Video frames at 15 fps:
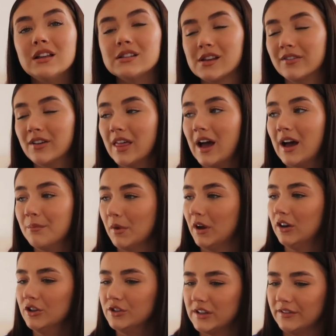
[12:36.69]
stuff like that, and my
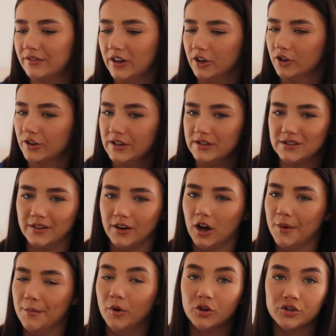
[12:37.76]
clothes get very creased and
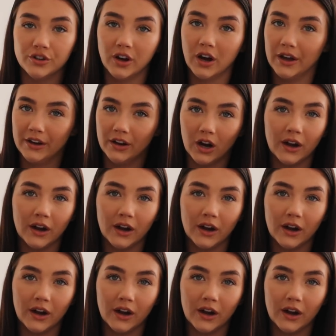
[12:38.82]
I'm not an ironer.